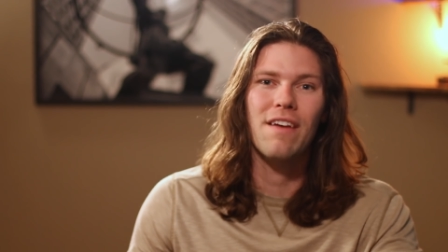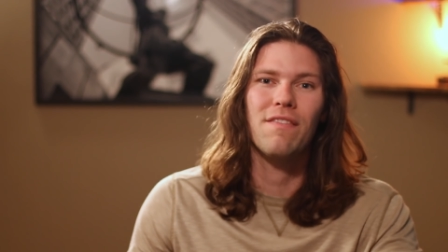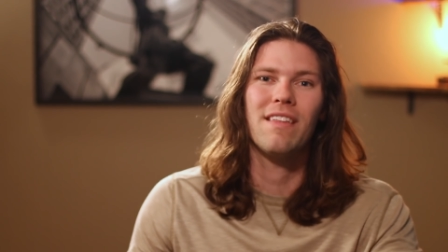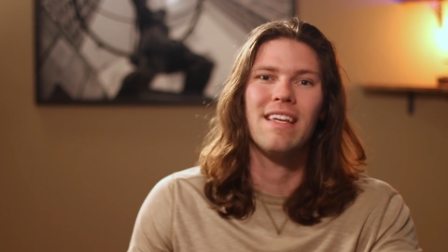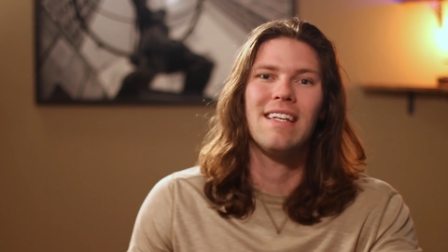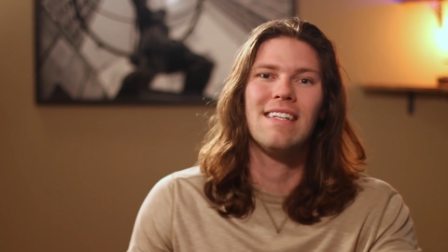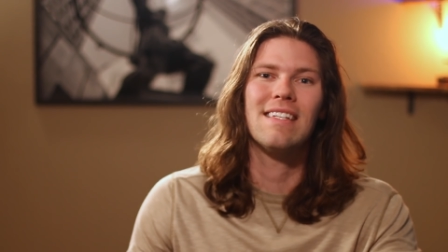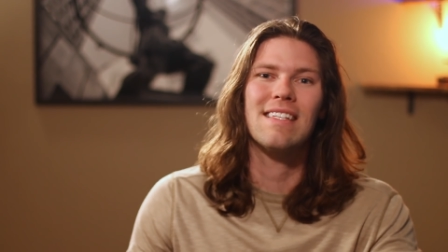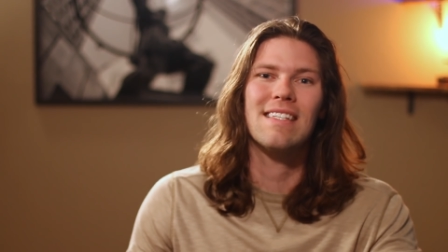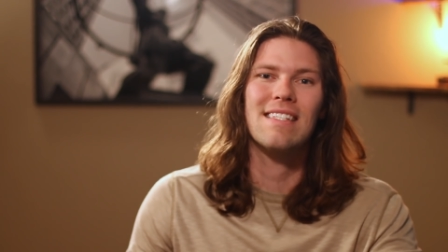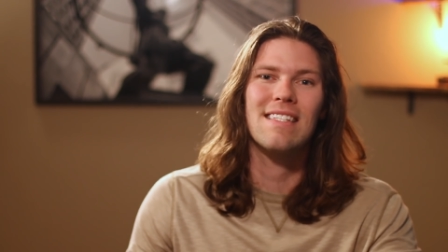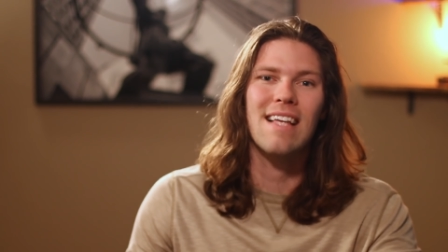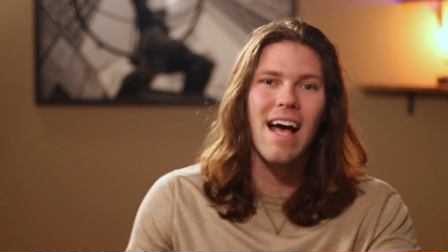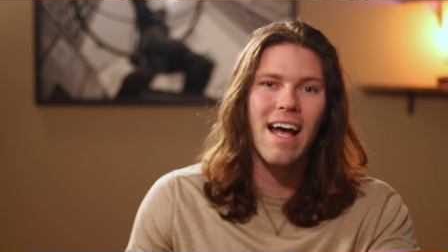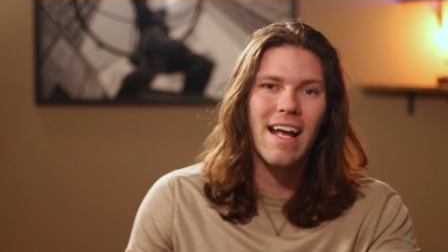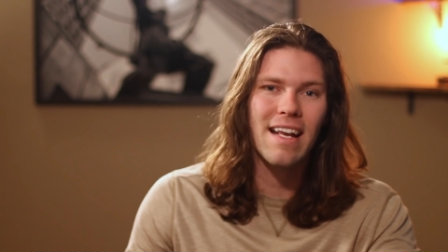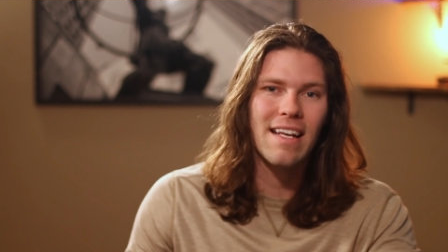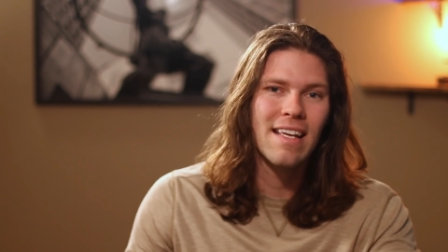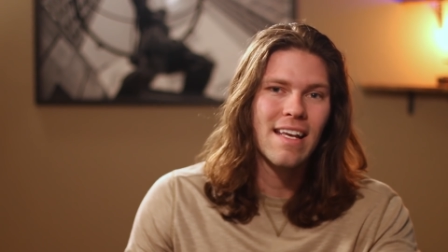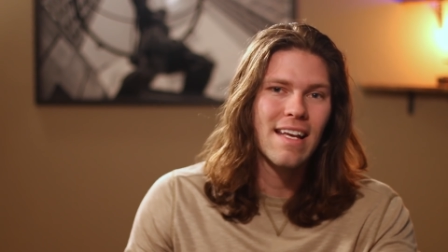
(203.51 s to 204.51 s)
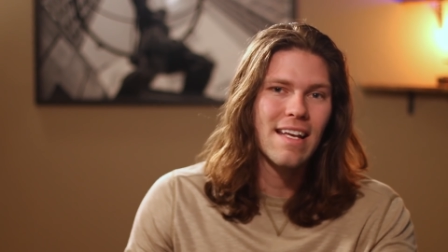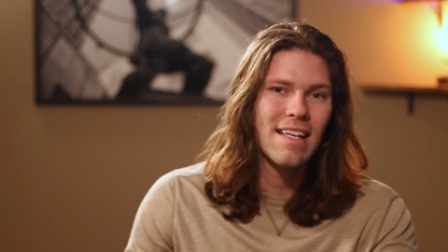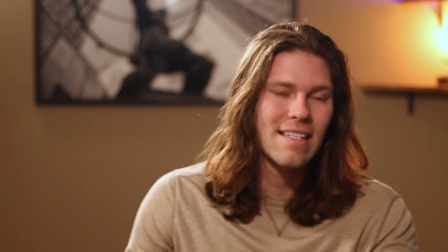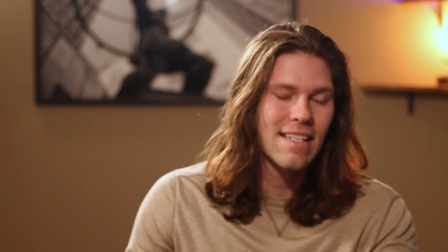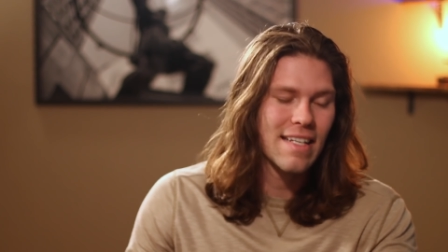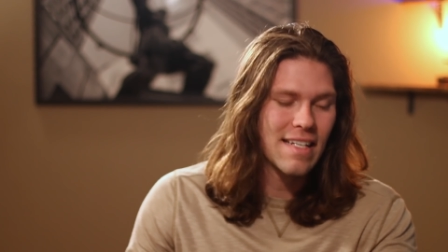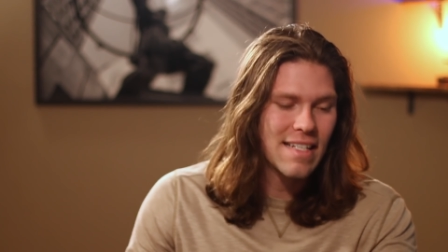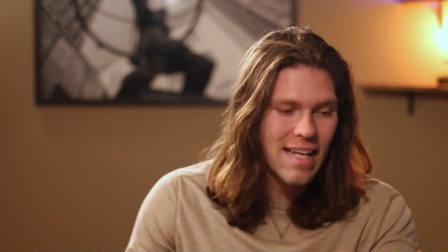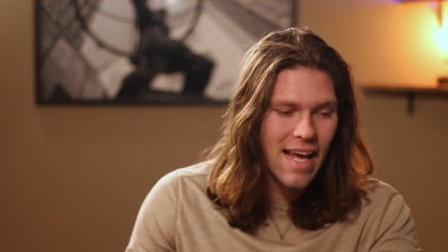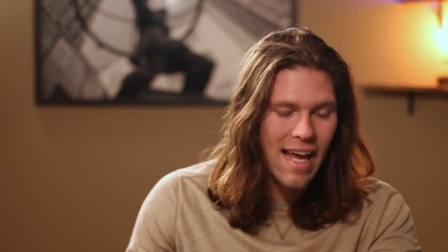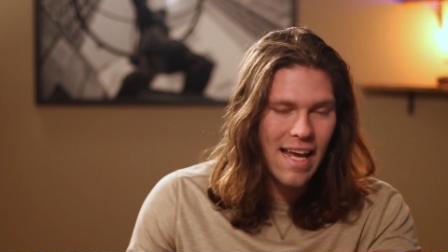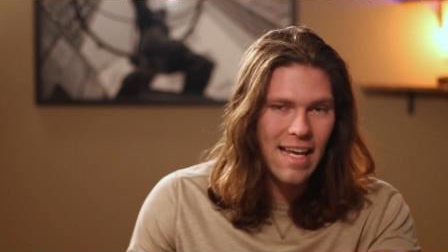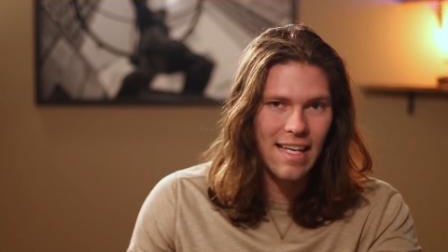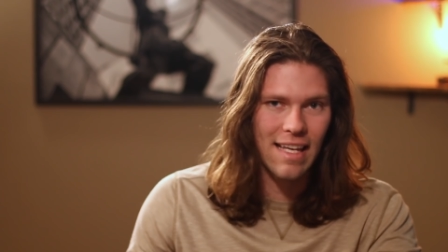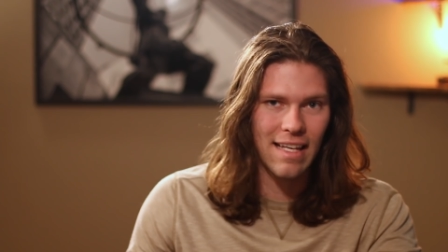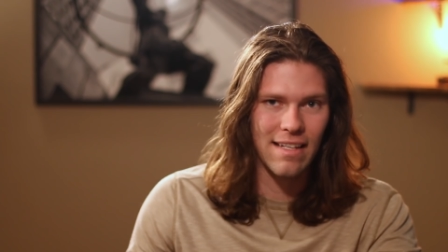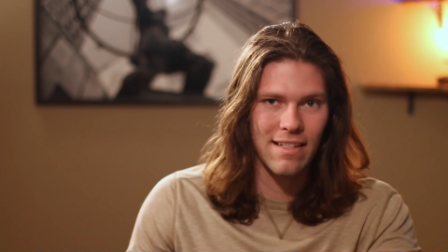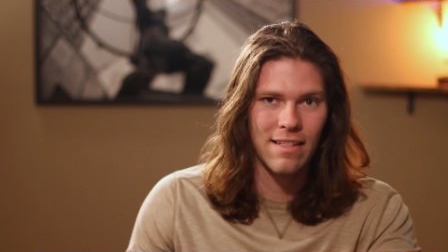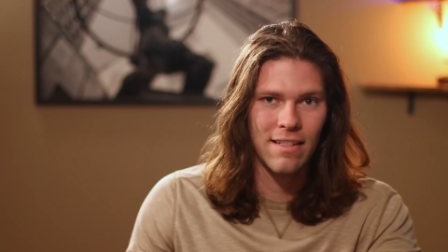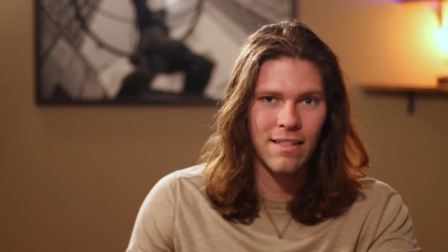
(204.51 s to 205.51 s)
if they decide to take
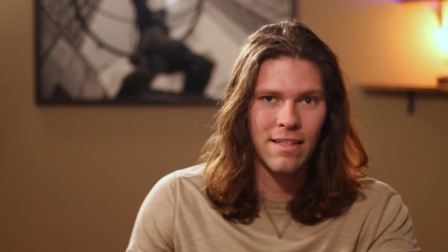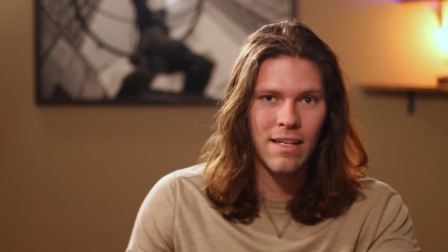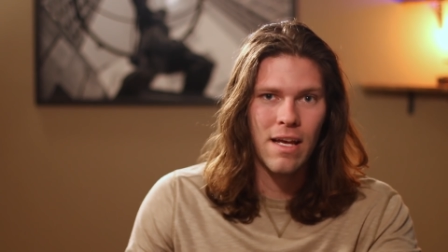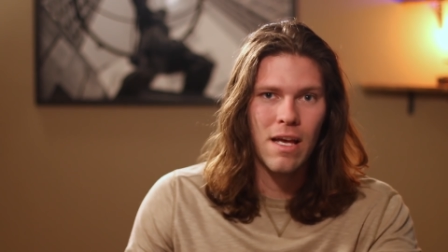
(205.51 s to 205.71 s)
it.